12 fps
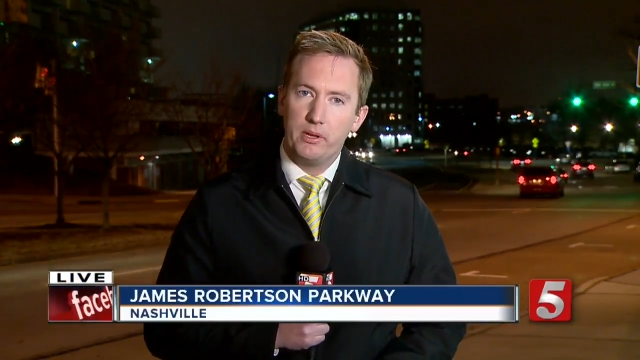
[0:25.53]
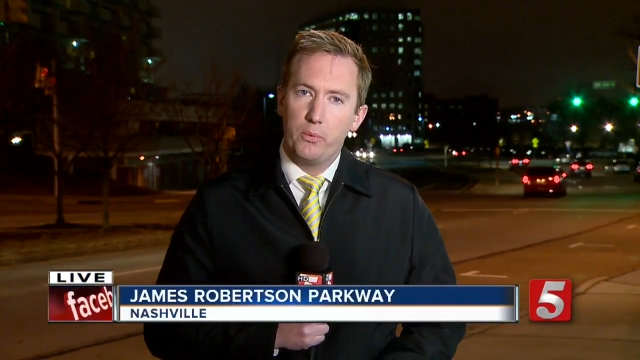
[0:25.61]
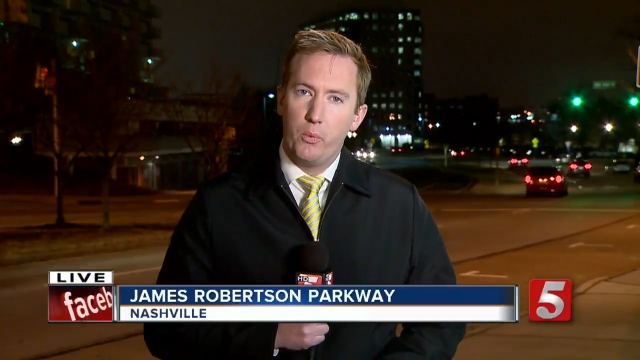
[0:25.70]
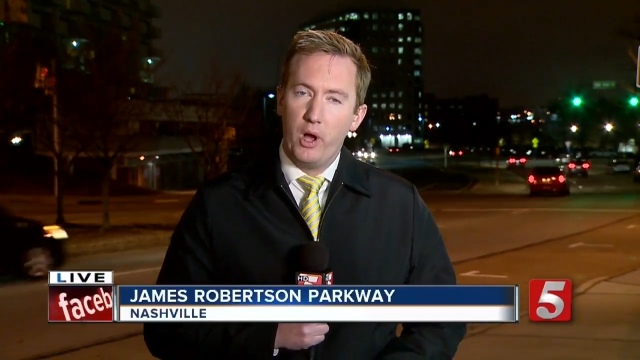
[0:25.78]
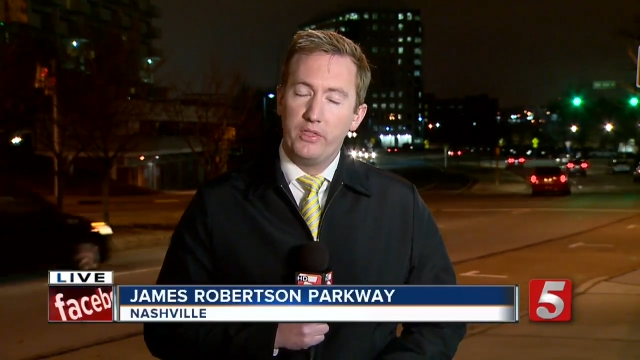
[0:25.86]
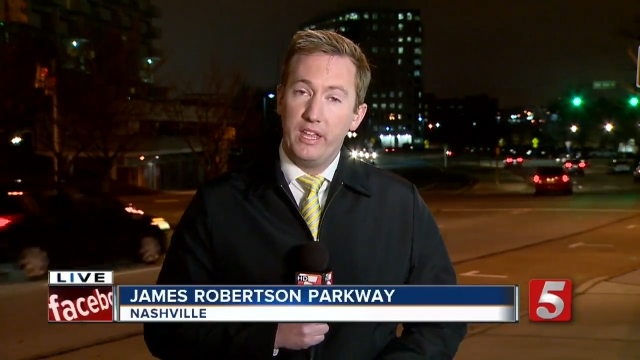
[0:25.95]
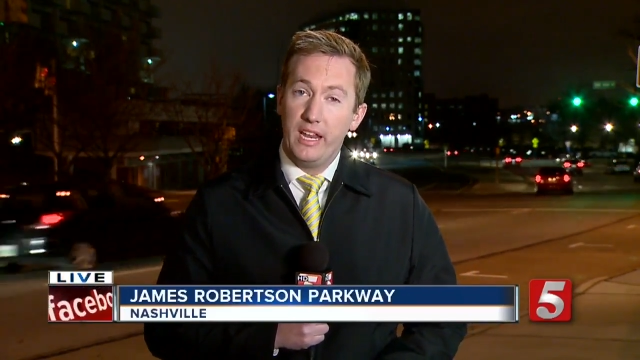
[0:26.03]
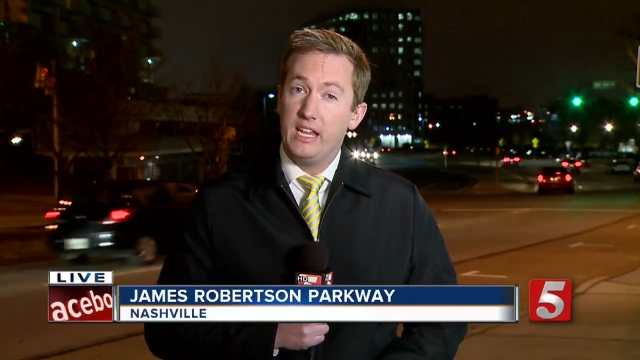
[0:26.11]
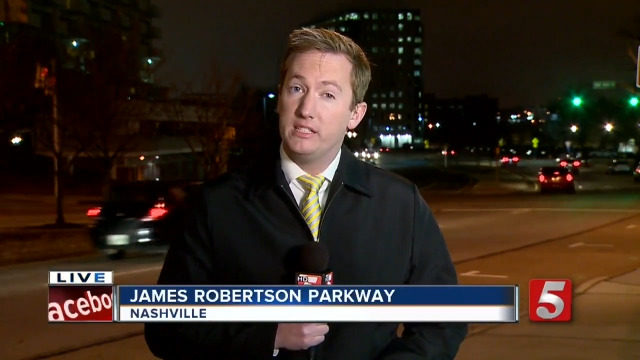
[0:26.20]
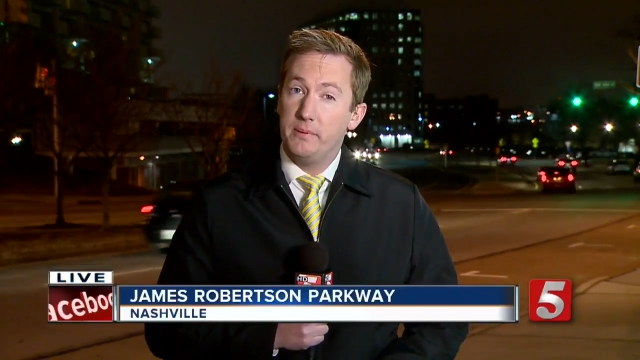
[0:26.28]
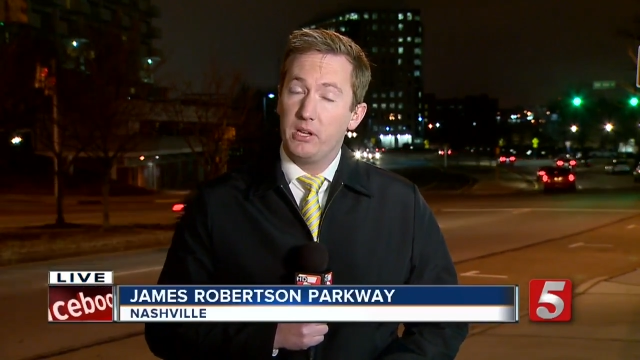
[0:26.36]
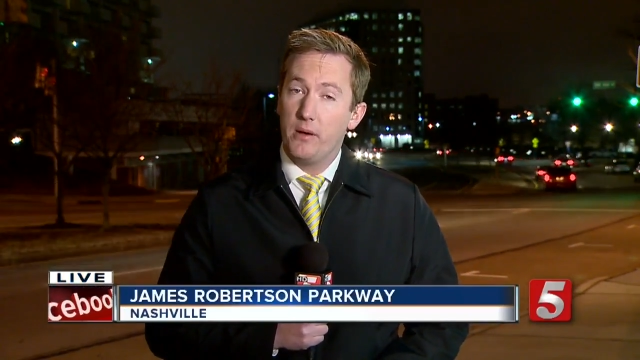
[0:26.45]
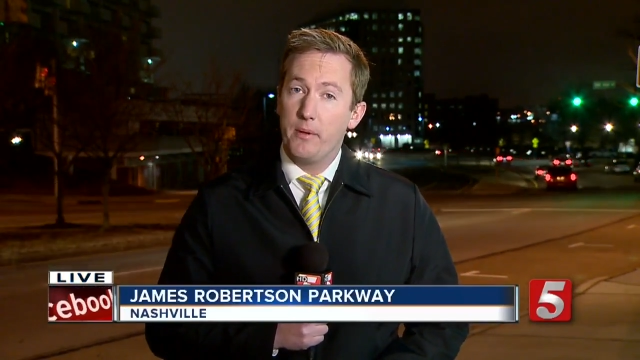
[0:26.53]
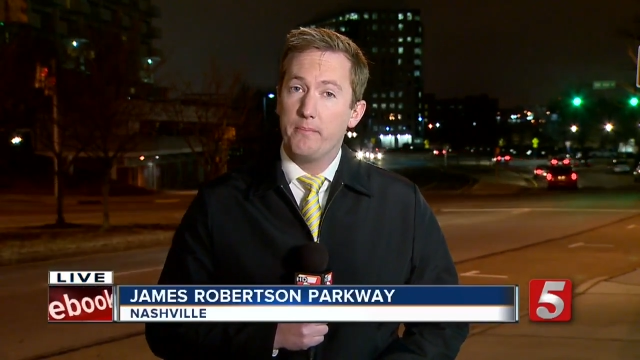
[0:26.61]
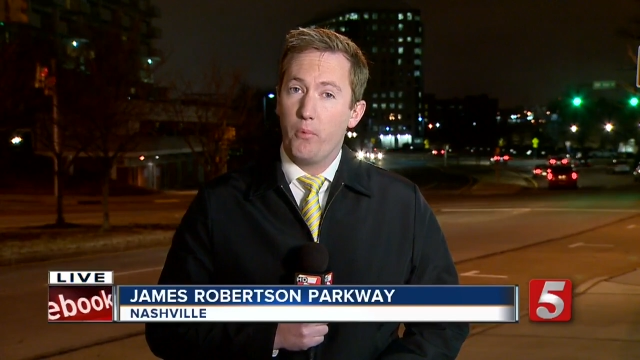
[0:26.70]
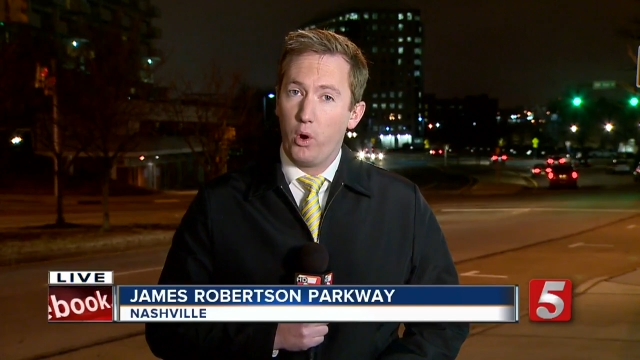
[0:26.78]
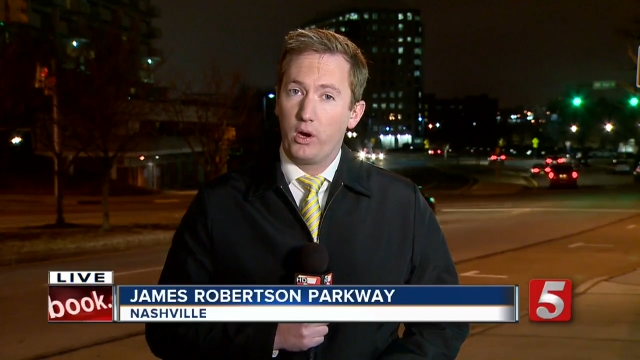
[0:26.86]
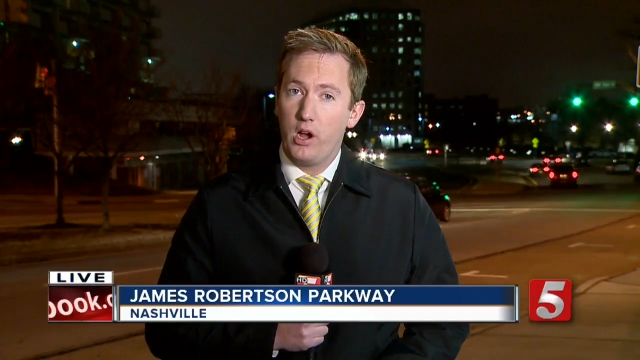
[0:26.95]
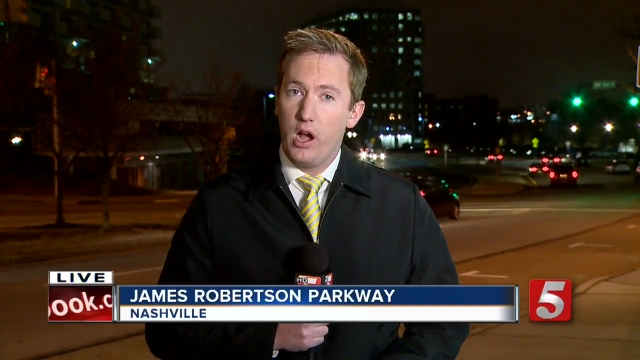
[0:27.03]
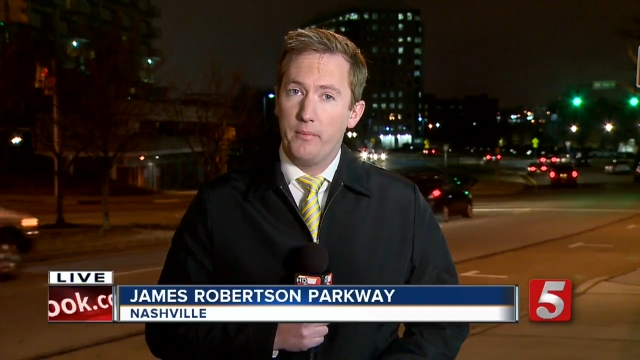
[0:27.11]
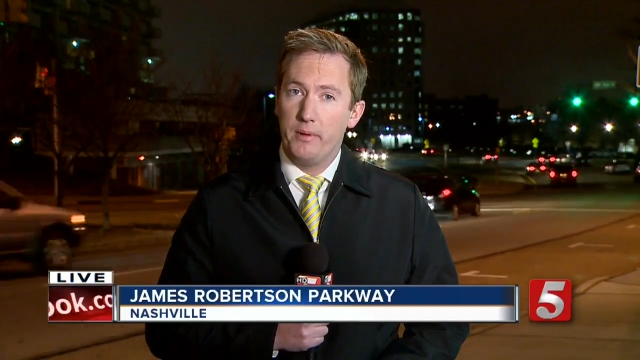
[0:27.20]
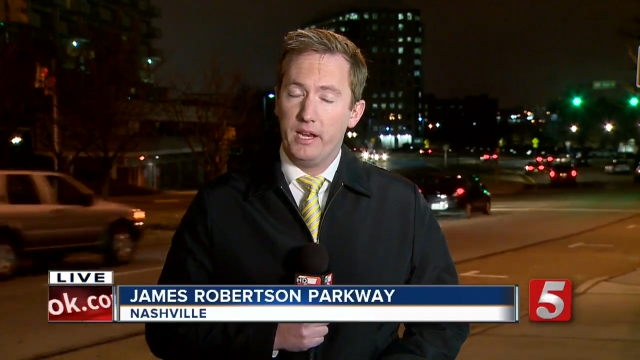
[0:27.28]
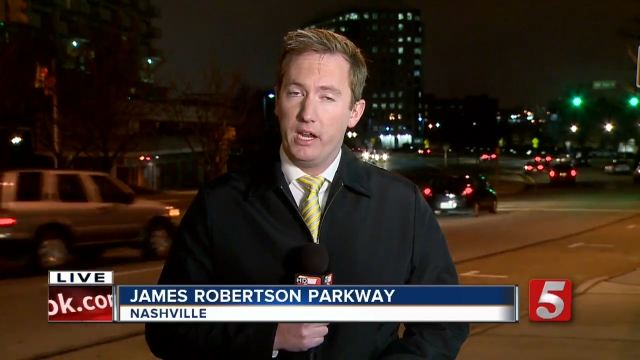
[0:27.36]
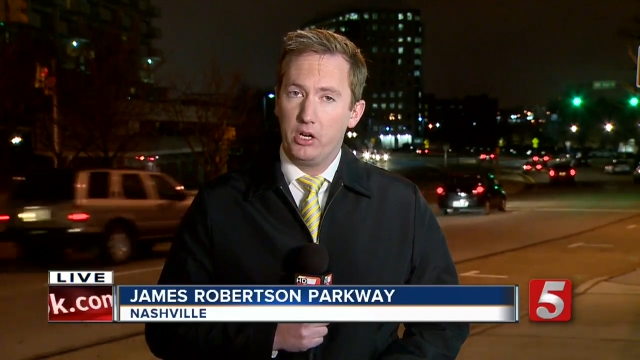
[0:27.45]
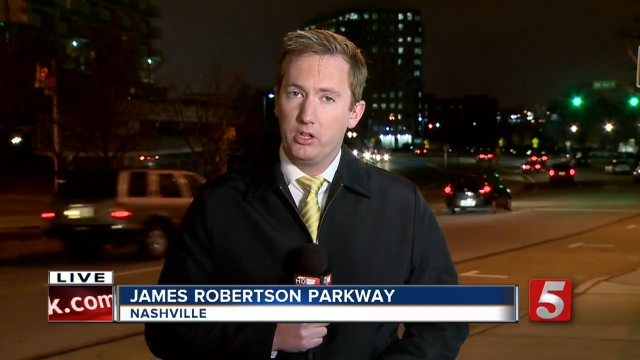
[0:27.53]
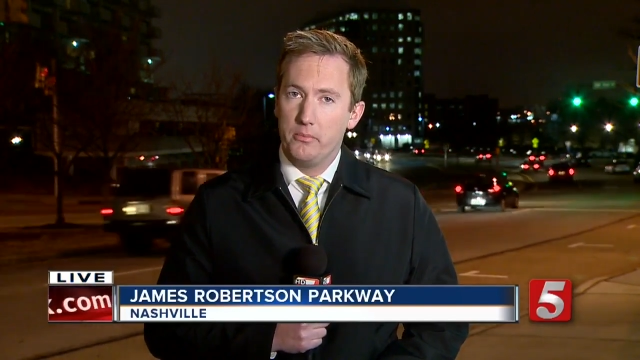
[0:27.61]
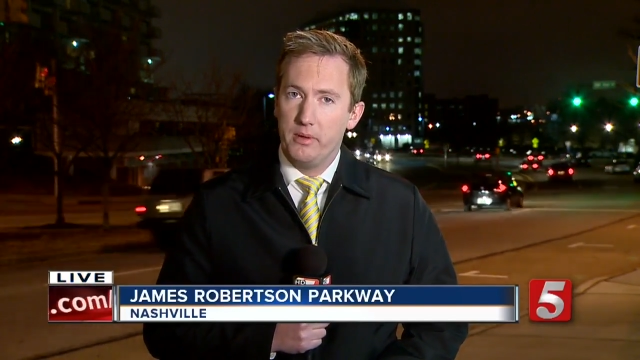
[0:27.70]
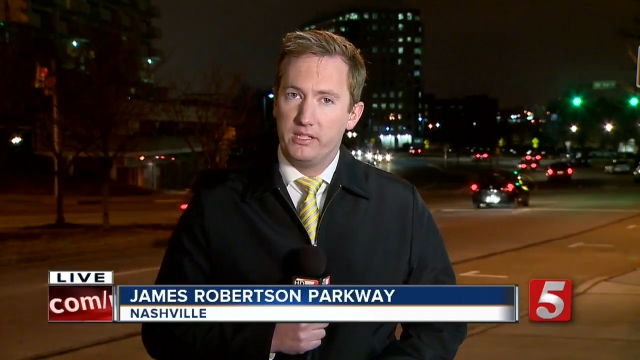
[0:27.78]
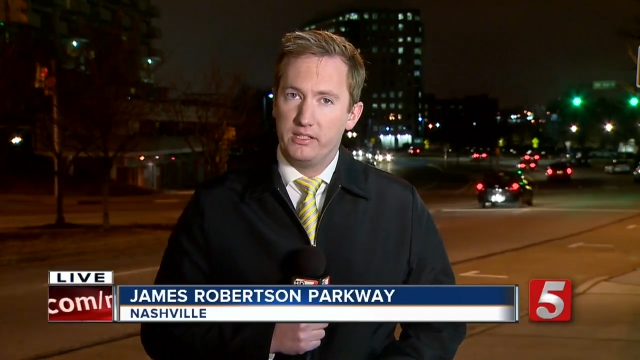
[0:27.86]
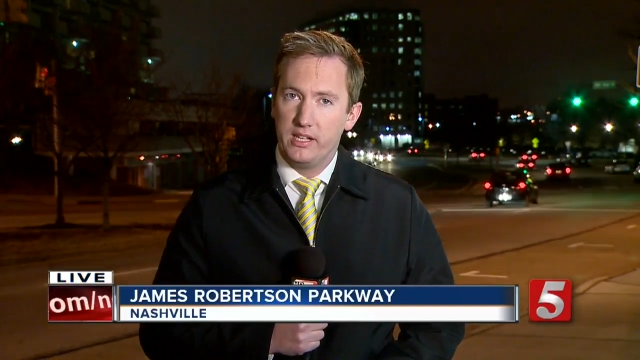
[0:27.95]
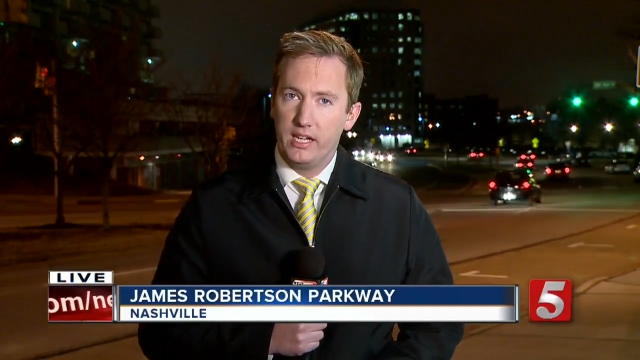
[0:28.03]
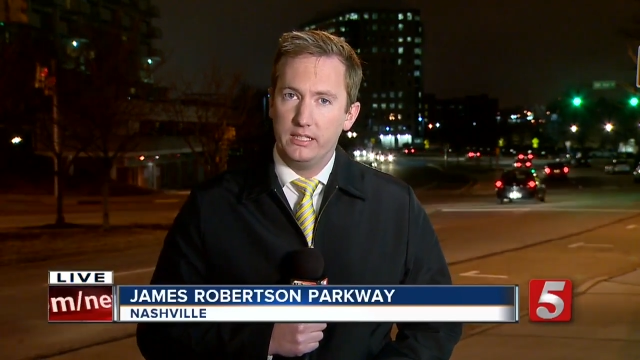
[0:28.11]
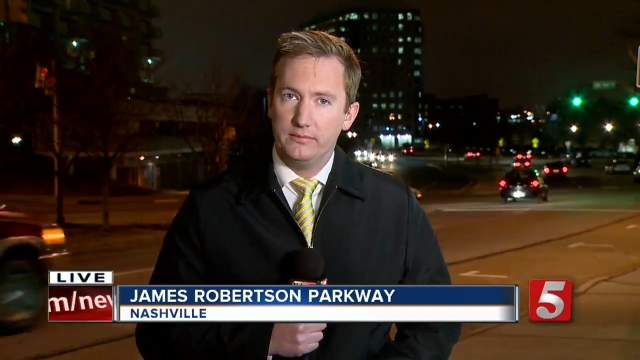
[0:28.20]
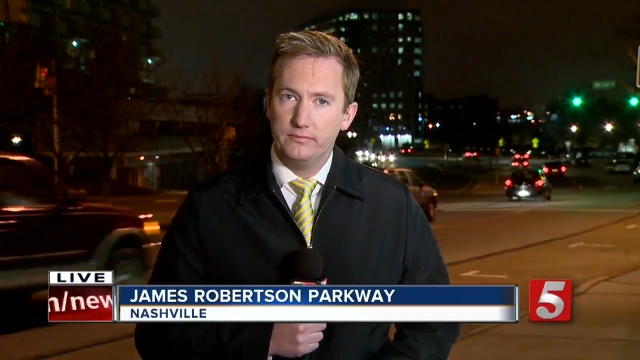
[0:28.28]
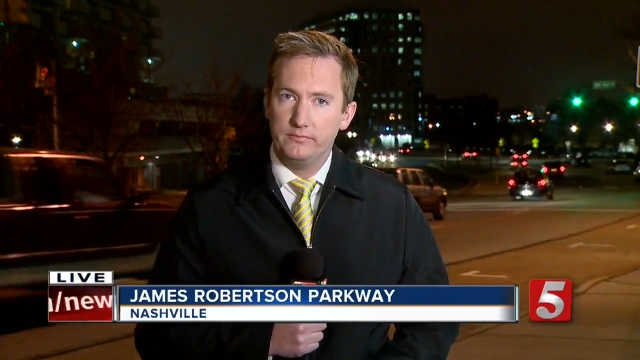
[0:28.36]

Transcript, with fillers: but one that is becoming more common here in the mid-state.